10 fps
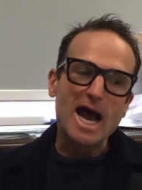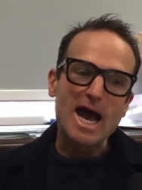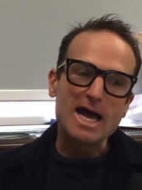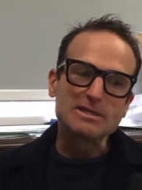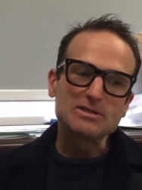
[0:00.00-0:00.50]

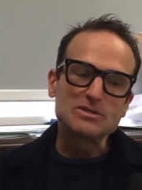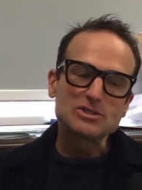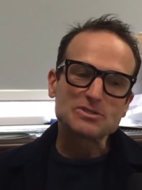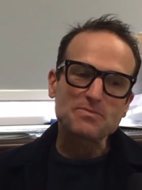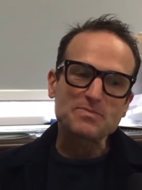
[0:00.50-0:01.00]
And
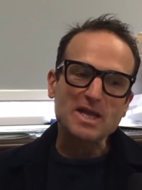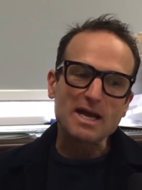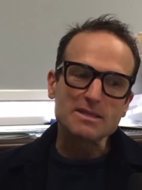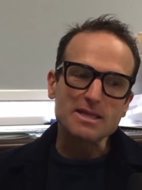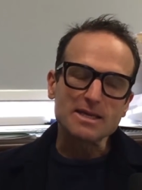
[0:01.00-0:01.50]

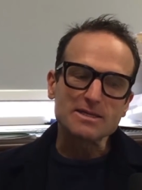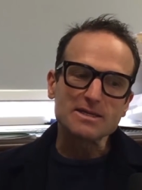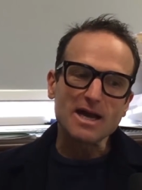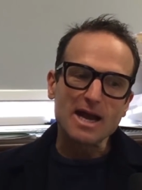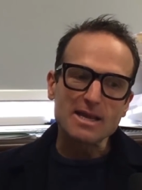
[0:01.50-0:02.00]
I
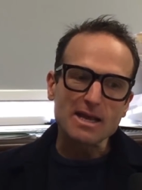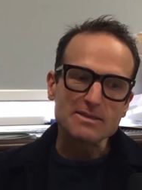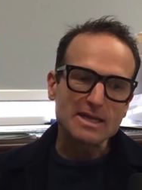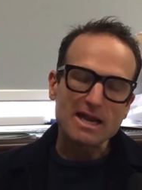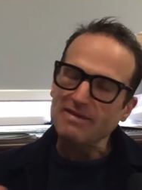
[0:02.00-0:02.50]
think I like
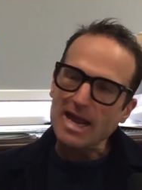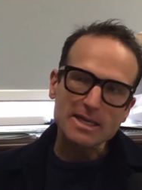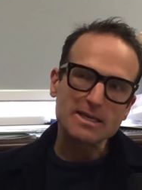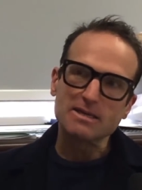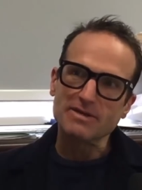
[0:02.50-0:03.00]
the kind of
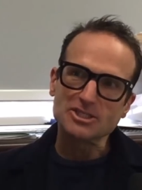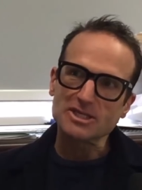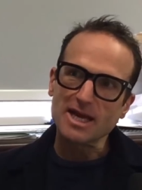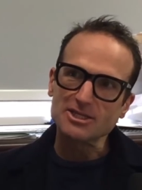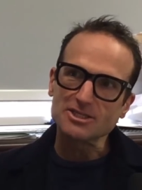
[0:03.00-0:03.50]
anarchy of
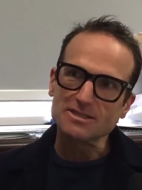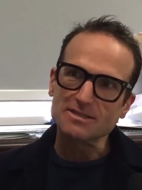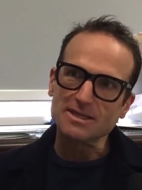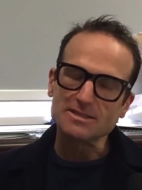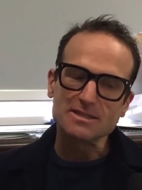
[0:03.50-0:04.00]
education,
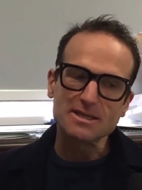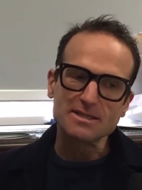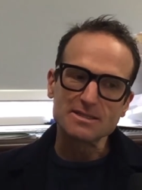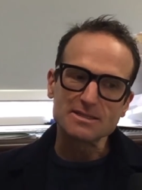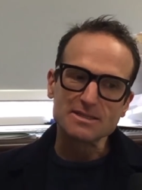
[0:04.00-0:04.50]
is
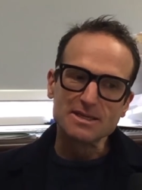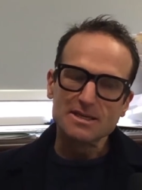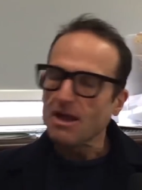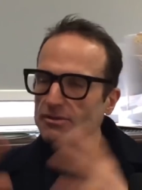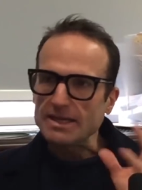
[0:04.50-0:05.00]
in that
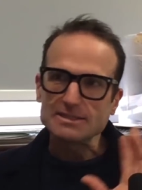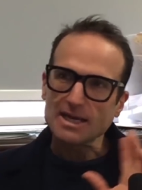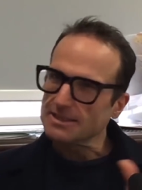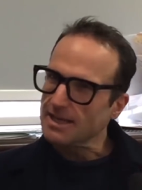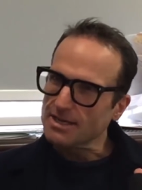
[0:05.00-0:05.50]
nothing is
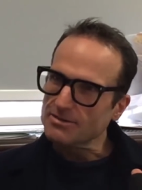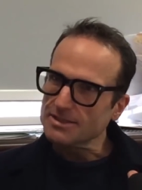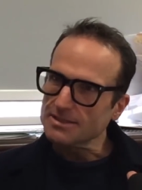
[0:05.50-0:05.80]
kind of sacred.